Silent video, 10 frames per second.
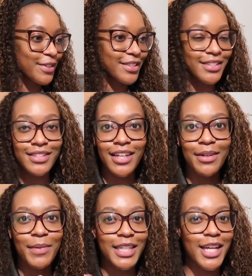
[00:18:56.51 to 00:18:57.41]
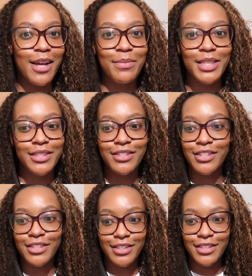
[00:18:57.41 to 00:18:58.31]
because it's like my timing is
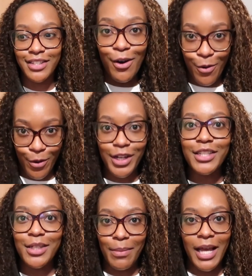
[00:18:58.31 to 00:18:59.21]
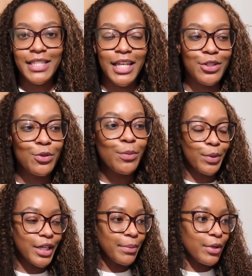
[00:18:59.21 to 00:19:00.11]
just according to my schedule,
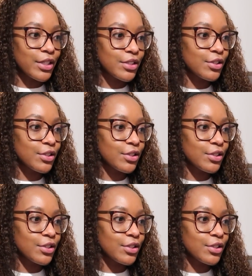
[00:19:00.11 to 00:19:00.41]
pretty much.